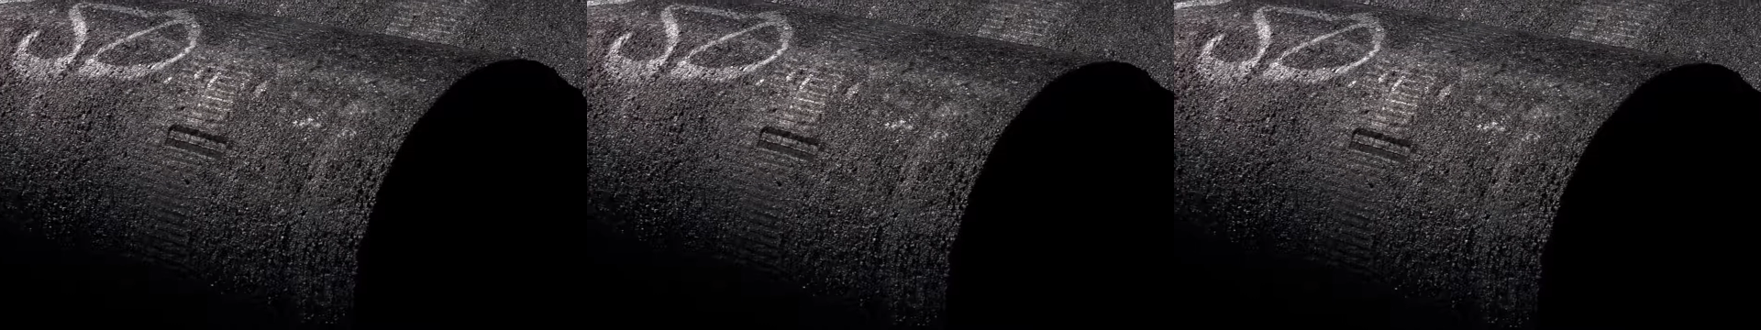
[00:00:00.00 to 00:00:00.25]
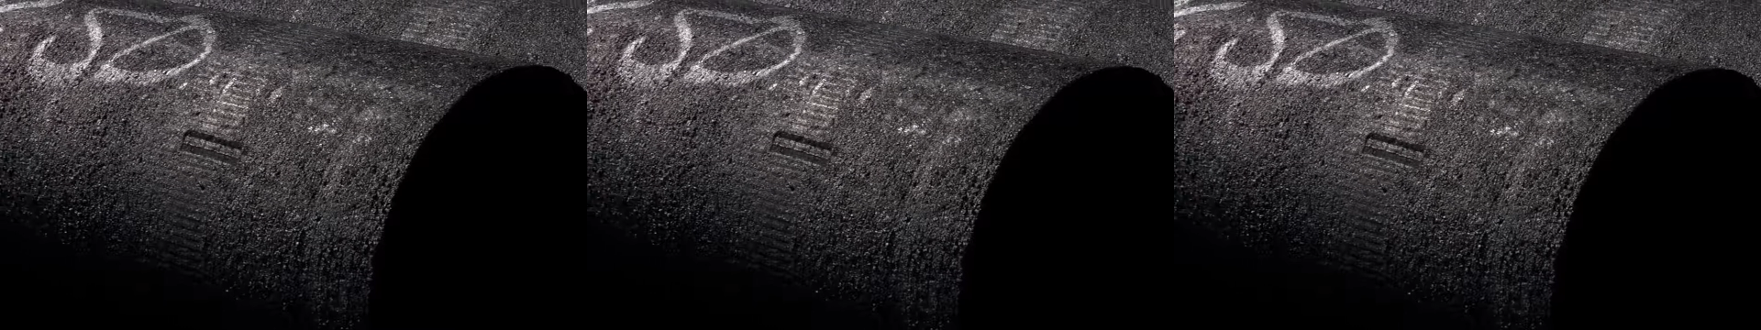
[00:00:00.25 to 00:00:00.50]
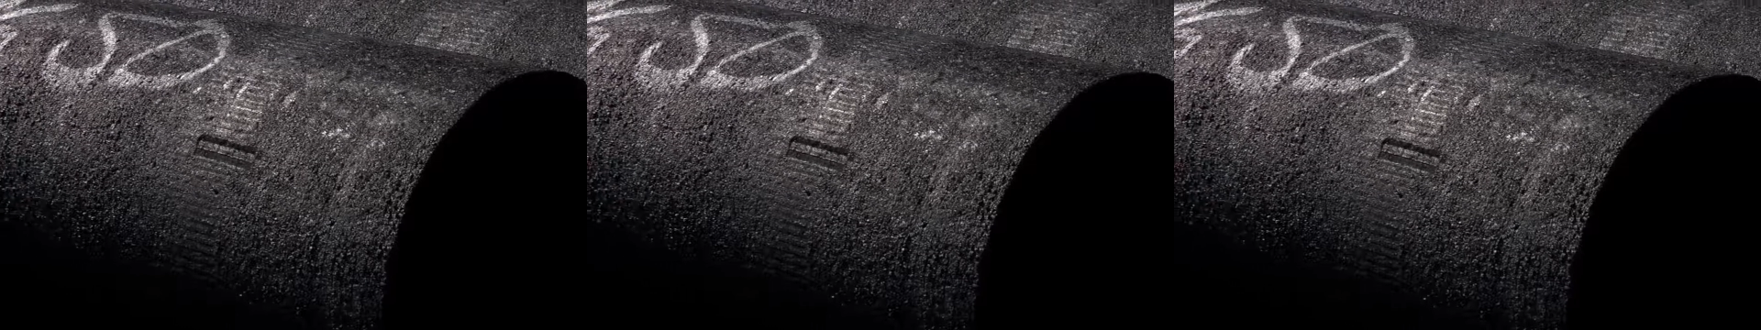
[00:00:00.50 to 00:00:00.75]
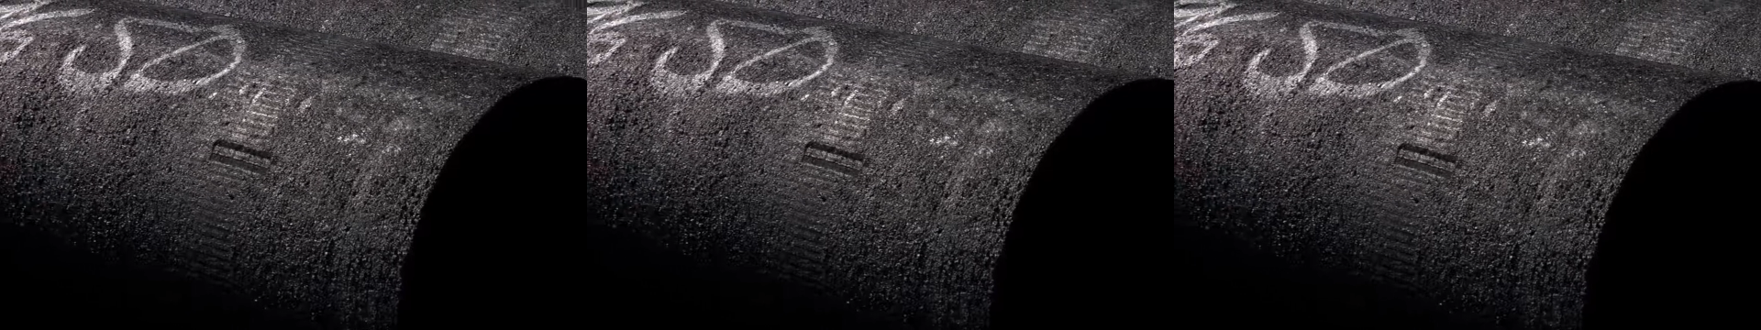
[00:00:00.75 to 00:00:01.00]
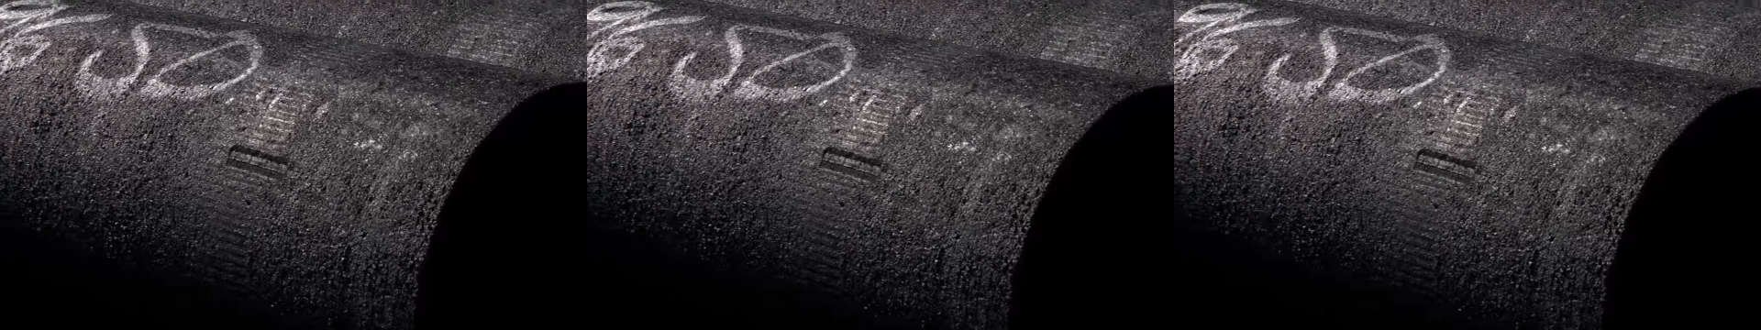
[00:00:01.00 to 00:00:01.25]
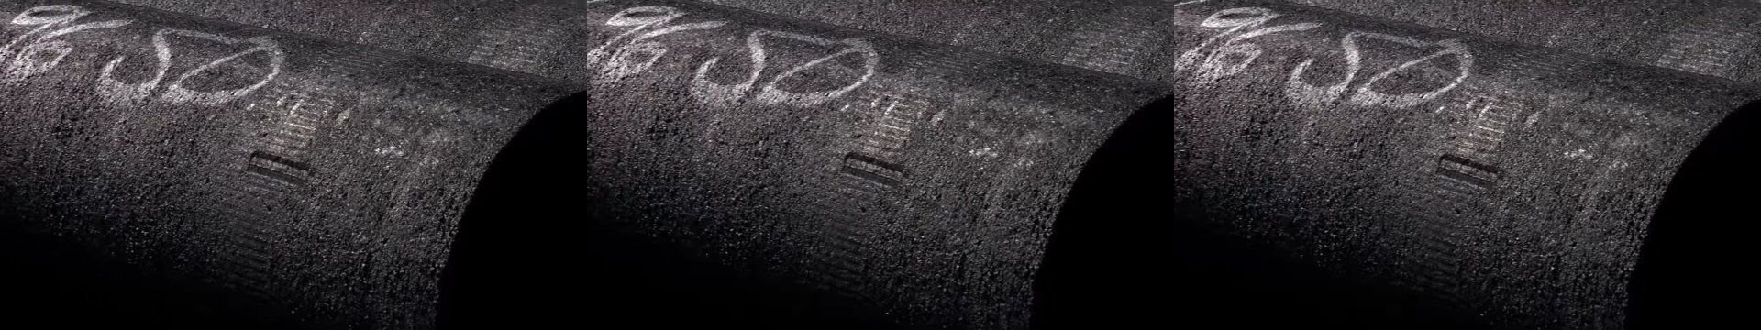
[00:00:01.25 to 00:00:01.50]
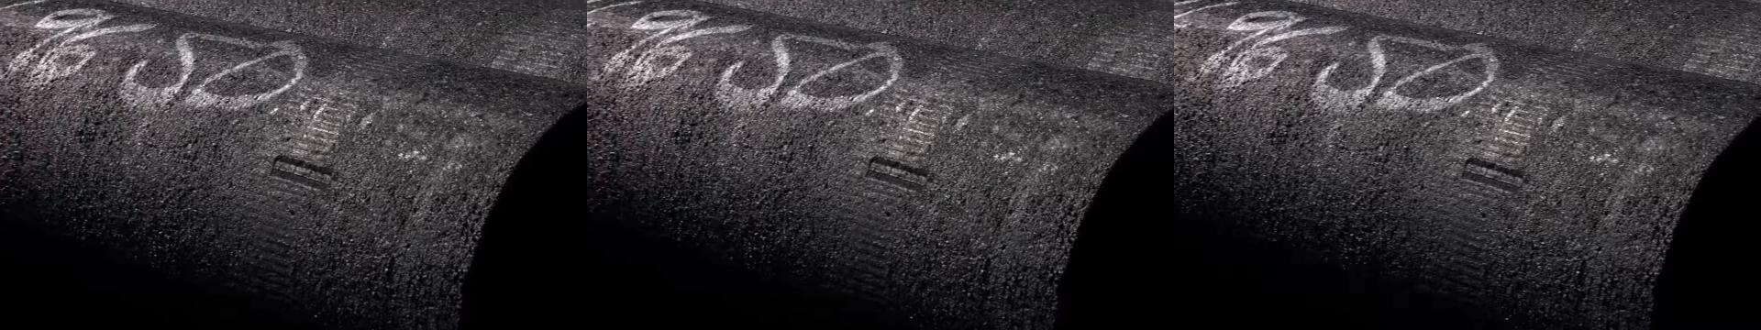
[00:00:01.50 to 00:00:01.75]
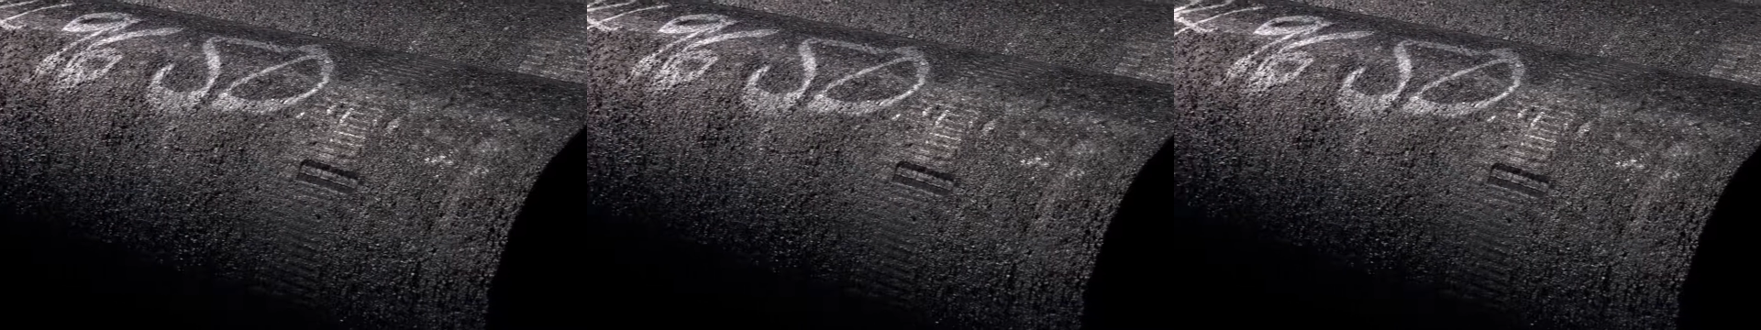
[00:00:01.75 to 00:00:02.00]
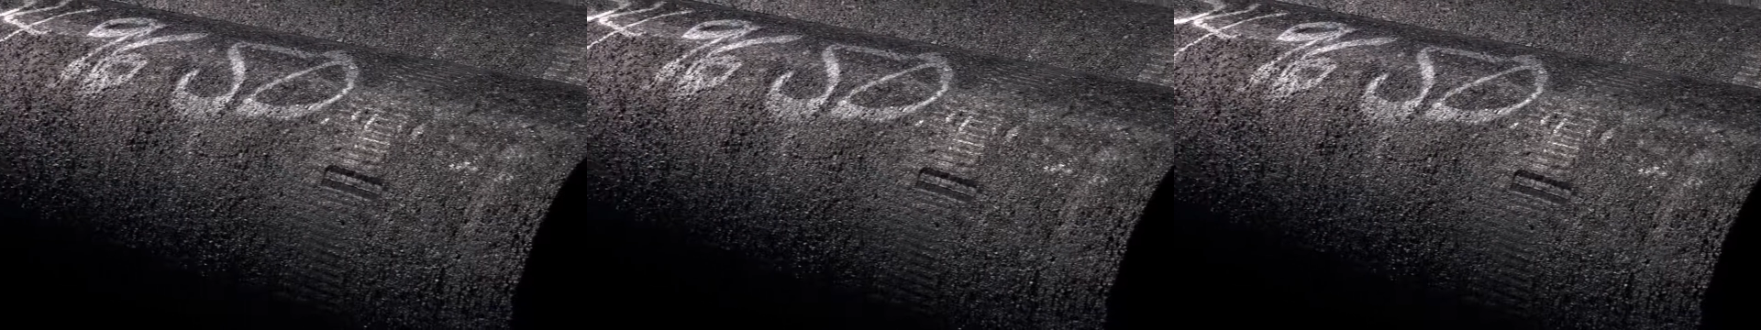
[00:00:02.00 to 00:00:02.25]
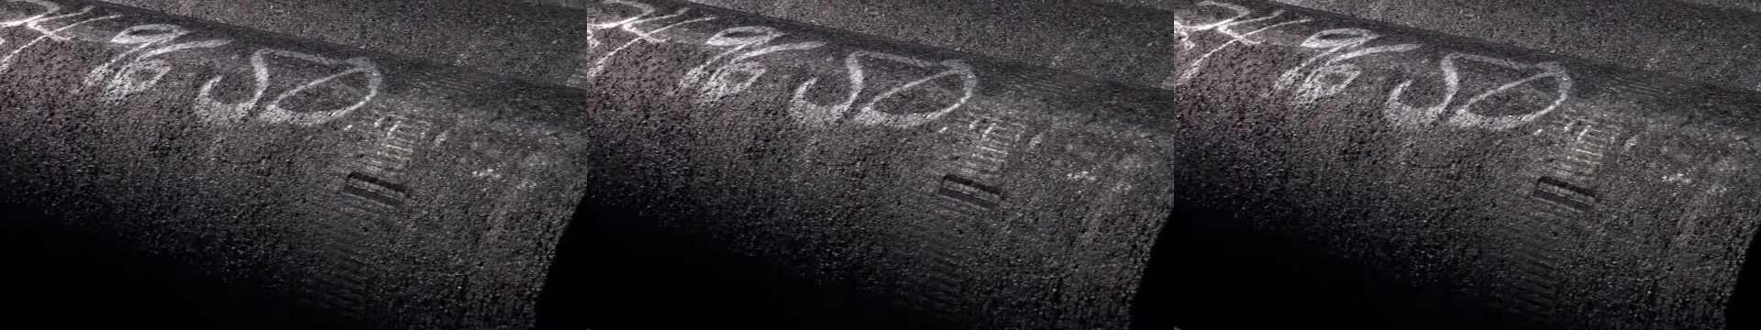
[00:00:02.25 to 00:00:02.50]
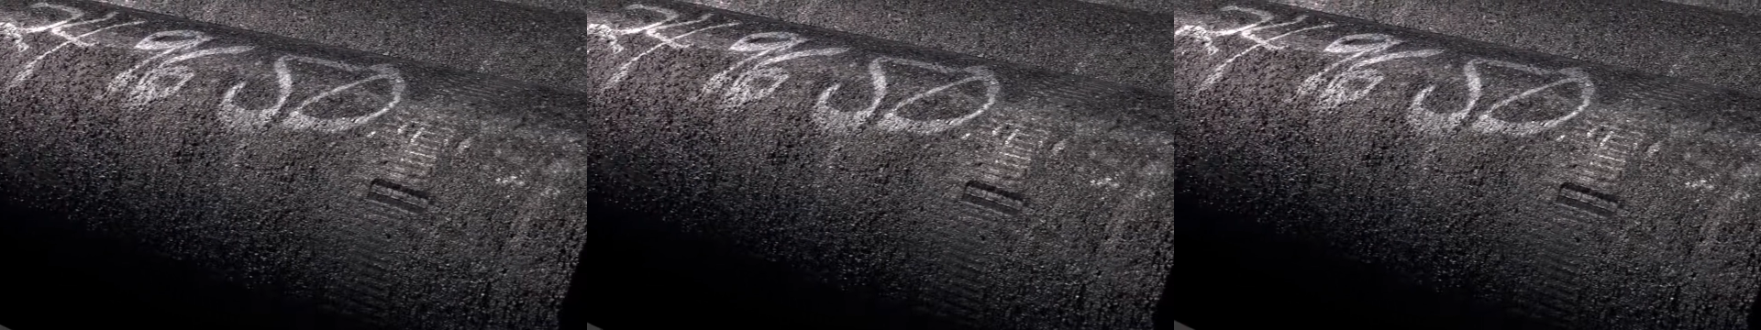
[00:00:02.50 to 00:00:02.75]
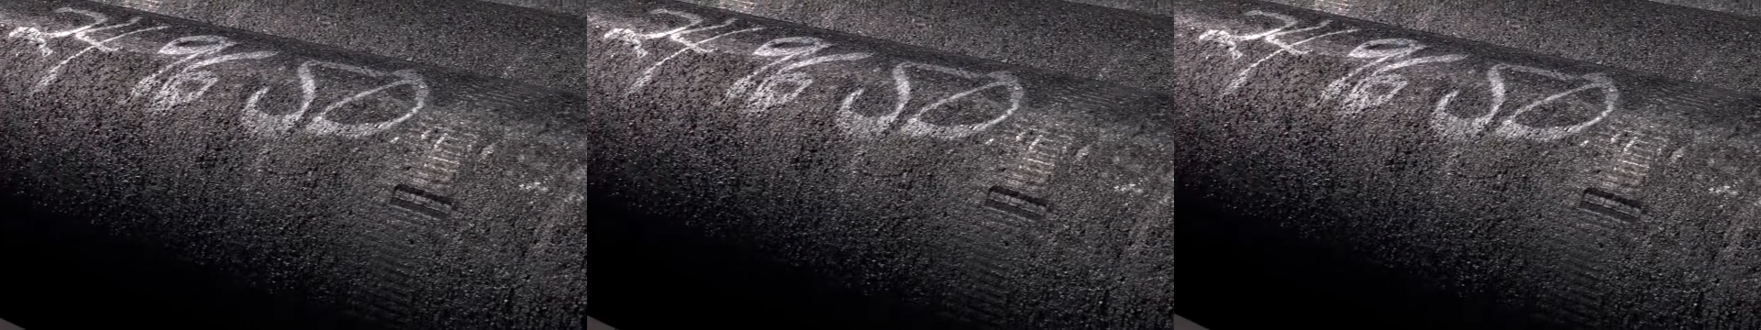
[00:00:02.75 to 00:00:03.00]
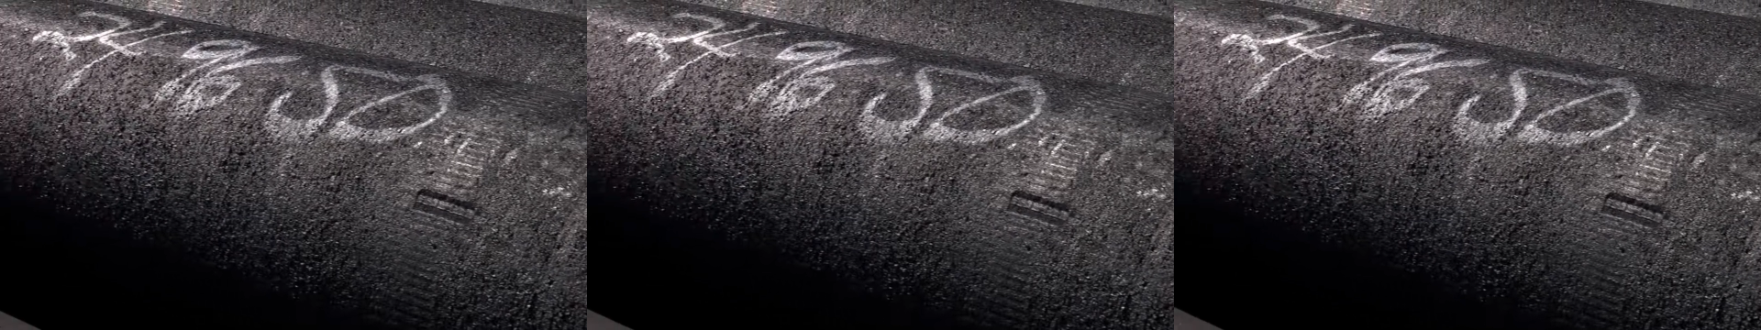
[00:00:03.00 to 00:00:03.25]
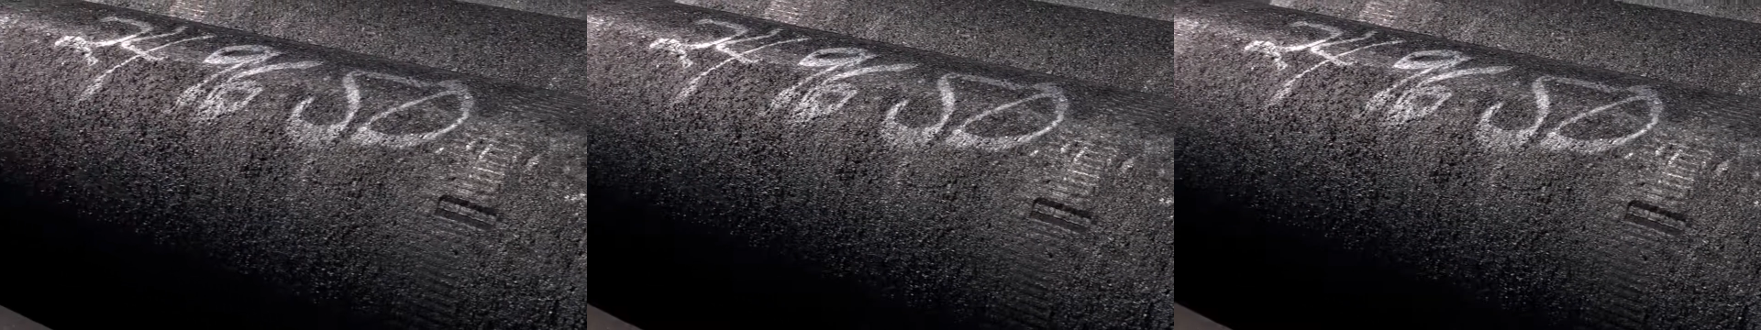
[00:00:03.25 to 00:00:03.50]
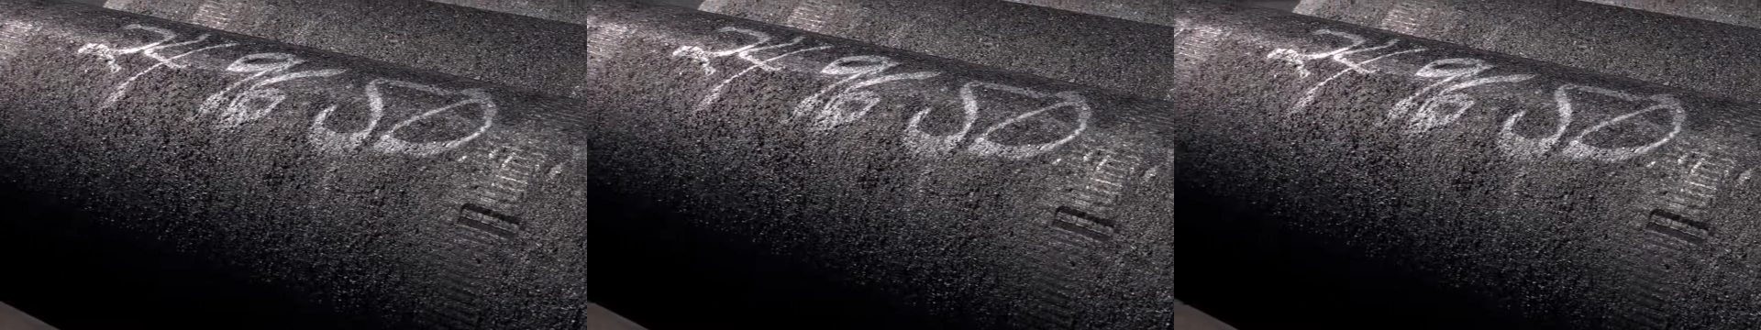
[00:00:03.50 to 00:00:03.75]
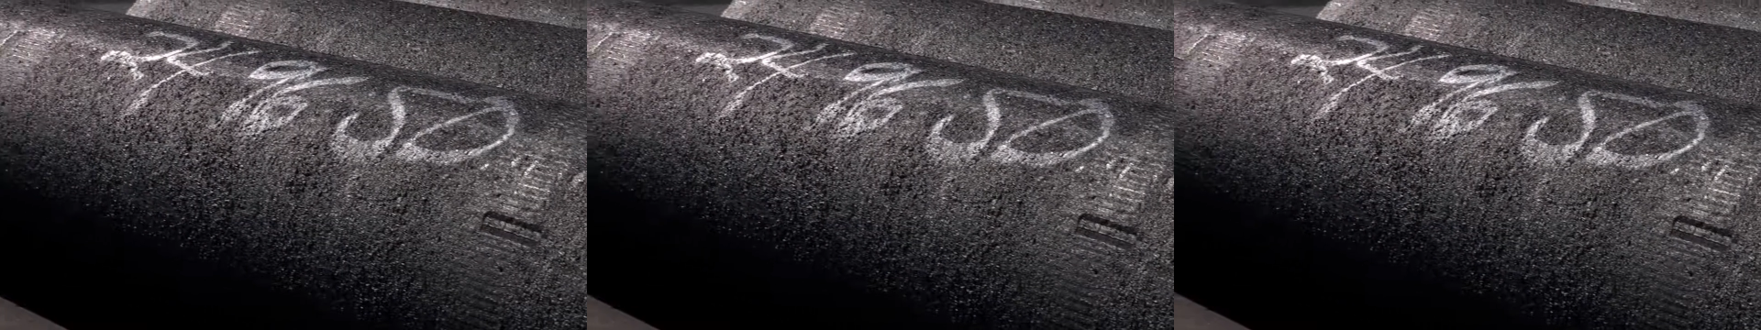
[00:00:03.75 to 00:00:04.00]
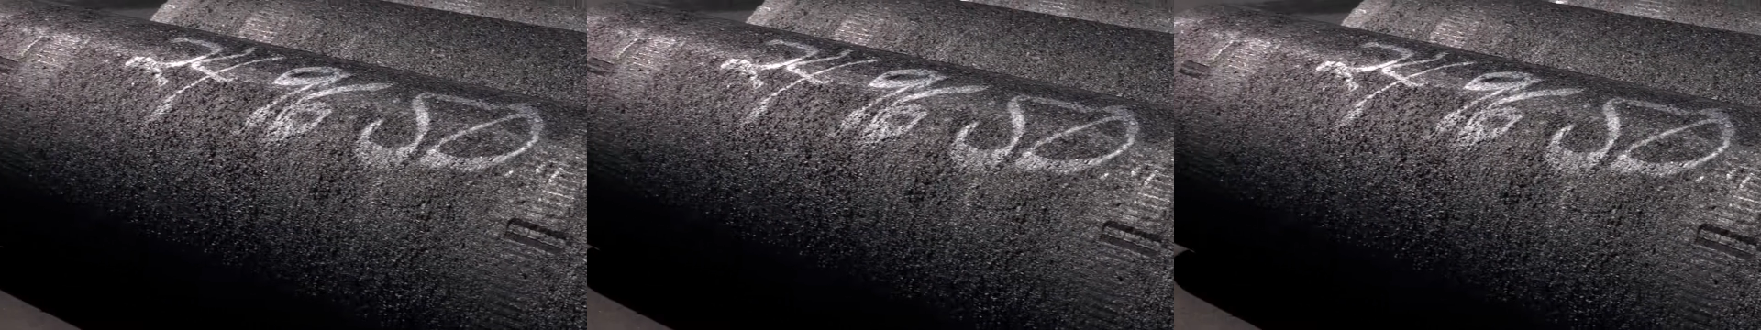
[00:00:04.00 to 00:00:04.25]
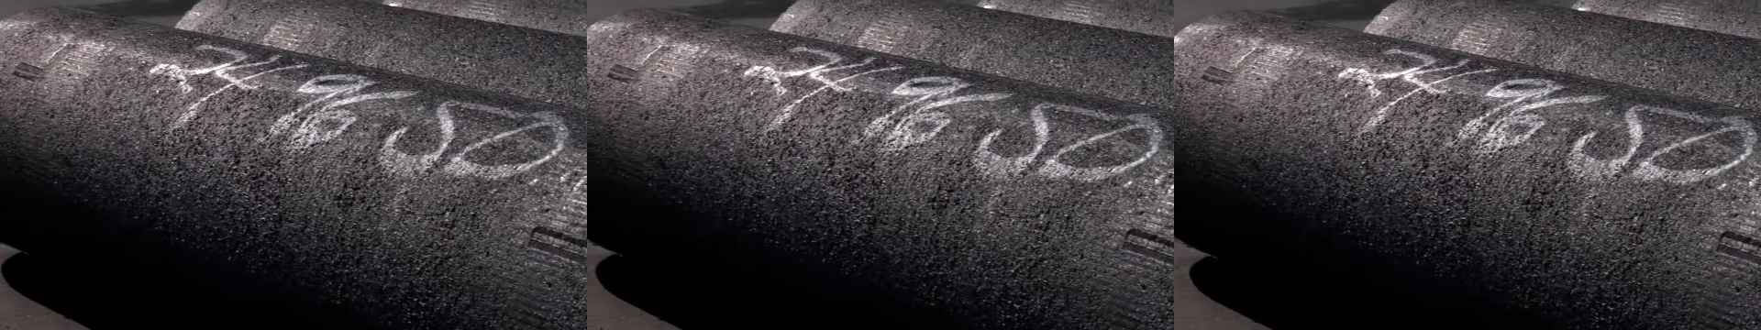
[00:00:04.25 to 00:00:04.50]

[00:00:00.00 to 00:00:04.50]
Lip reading: Nobody's mouth can be seen.